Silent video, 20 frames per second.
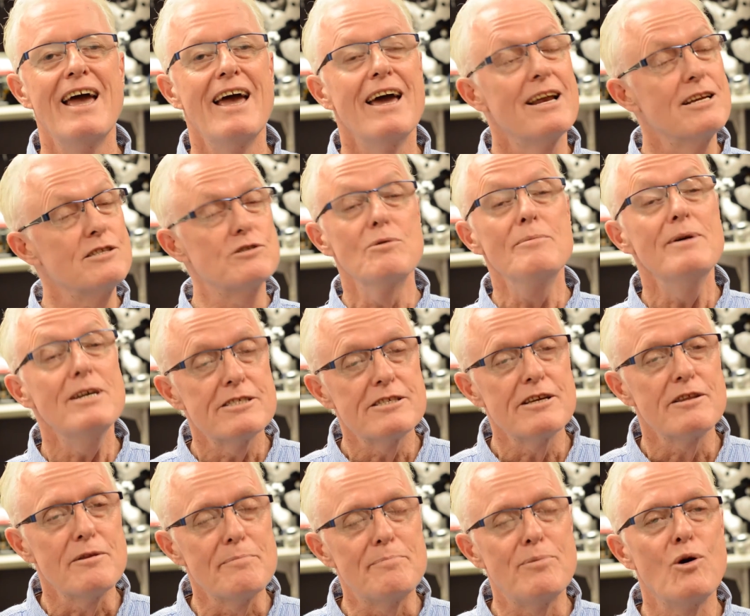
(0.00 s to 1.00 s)
And it's almost
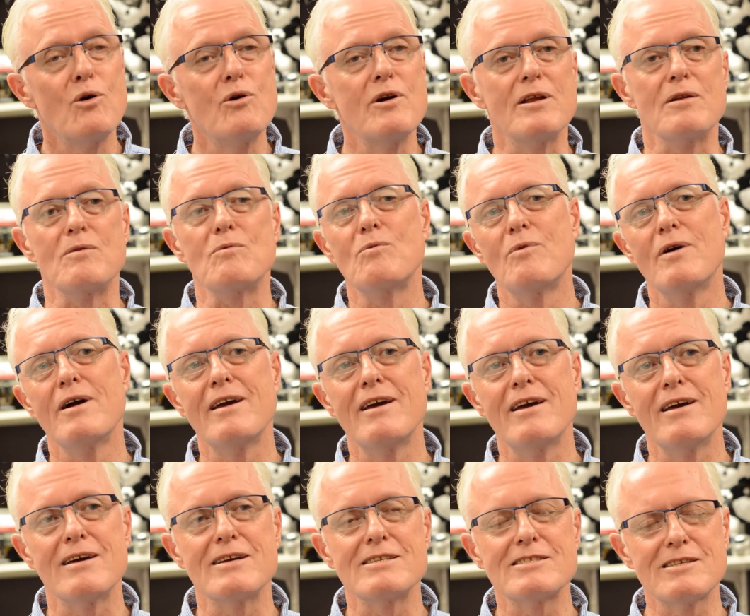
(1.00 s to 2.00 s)
at the point
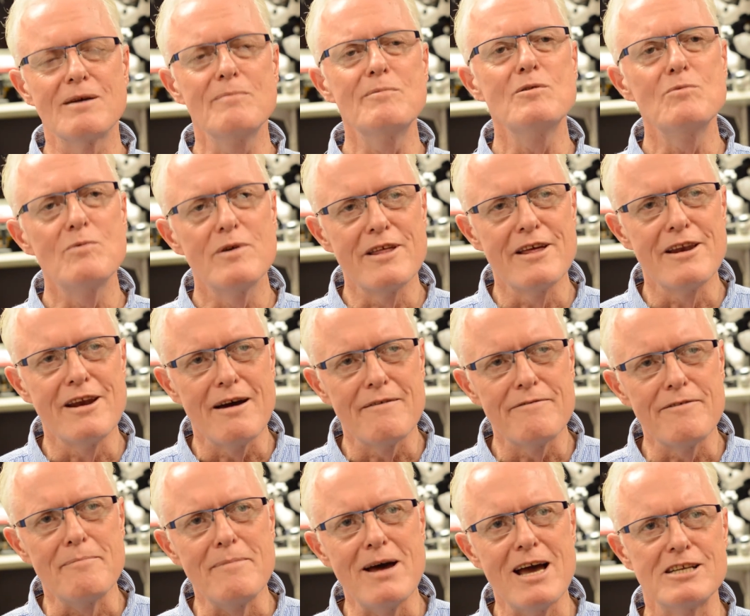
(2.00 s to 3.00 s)
where someone with
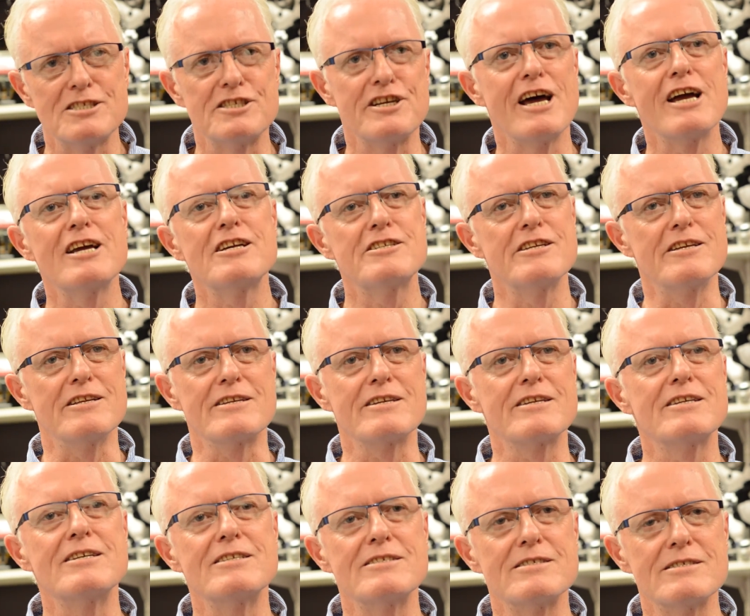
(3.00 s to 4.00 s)
enough
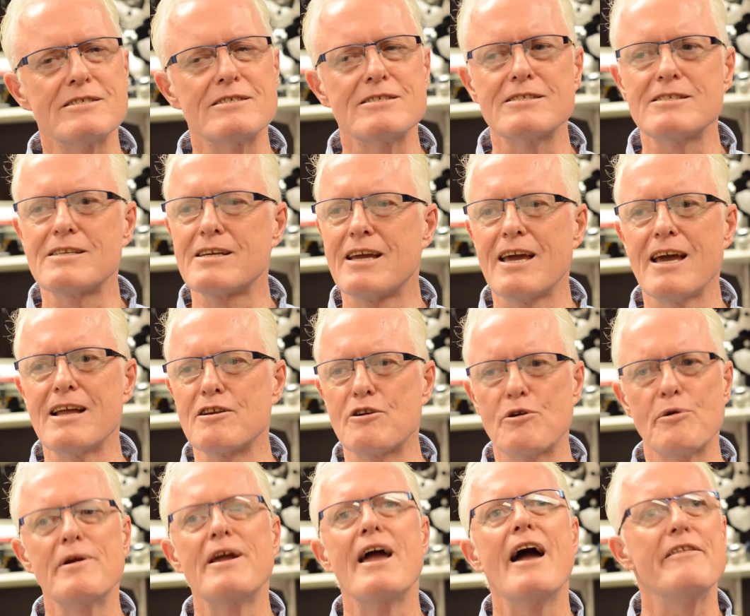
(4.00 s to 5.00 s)
imagination can
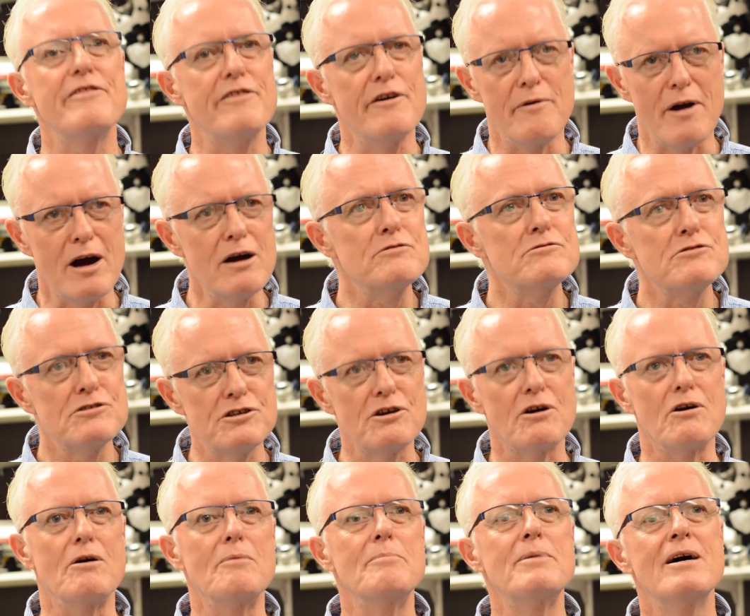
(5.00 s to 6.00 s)
create their own
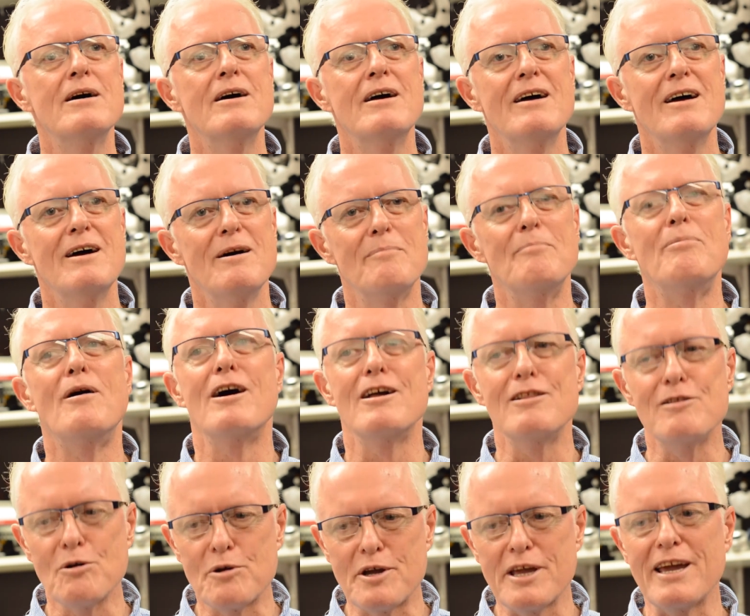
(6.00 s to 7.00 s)
job by
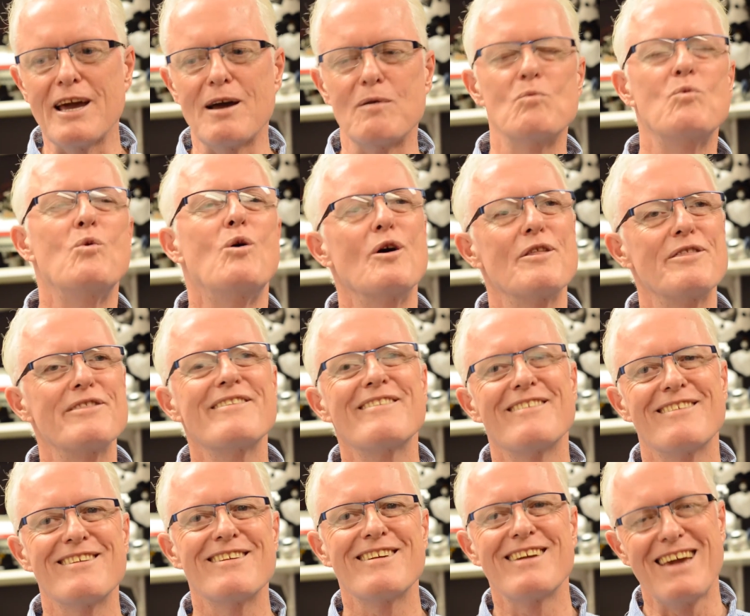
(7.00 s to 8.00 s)
looking at what
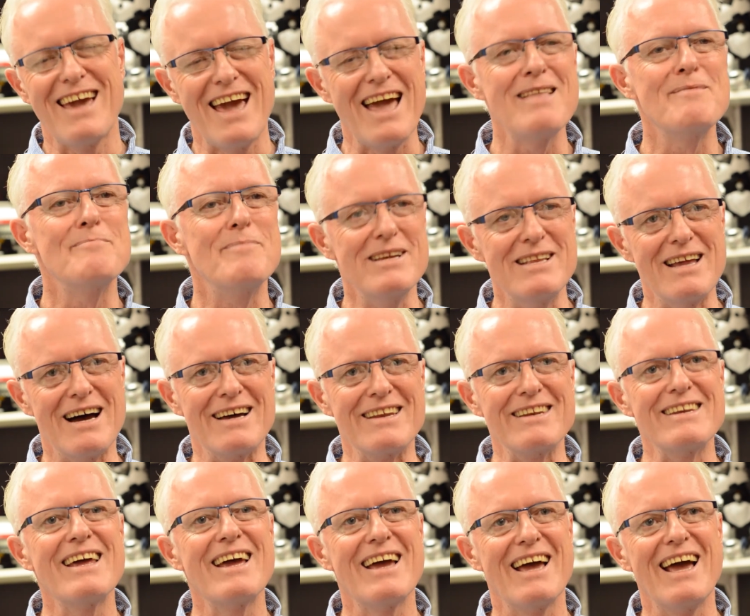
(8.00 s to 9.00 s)
can be
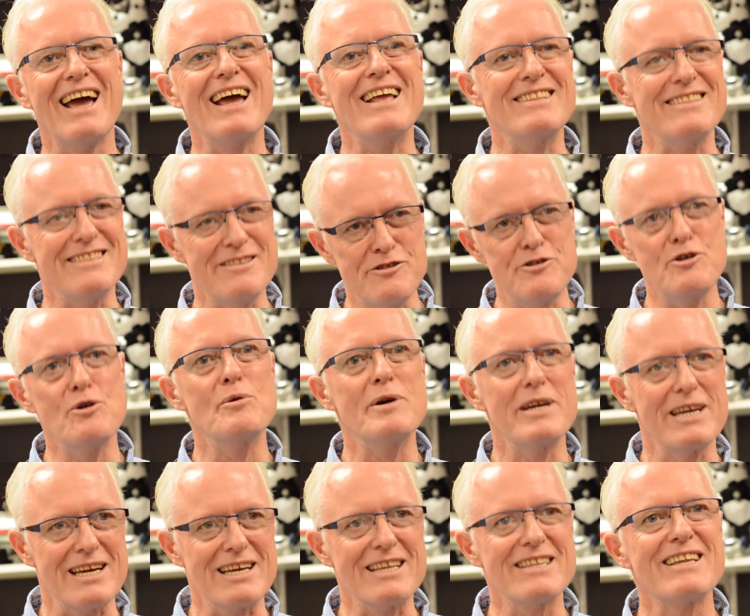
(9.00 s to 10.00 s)
done and
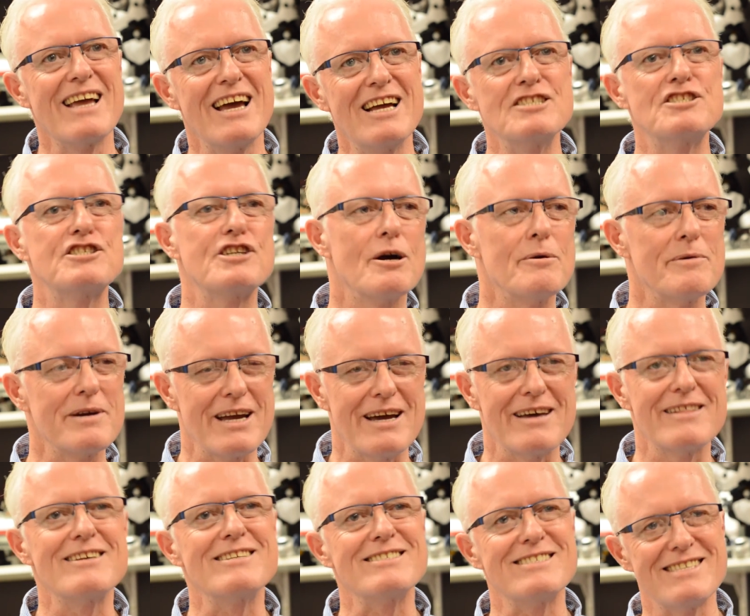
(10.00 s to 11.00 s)
doing it and showing
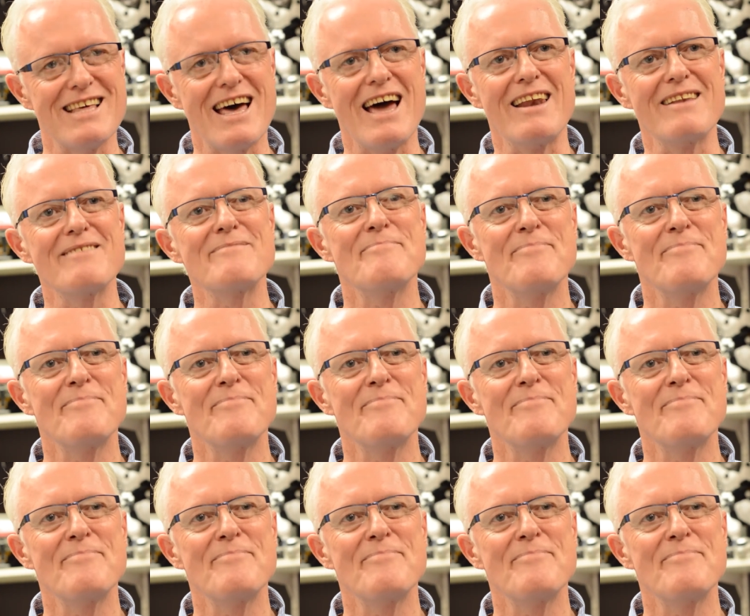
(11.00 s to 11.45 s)
others that,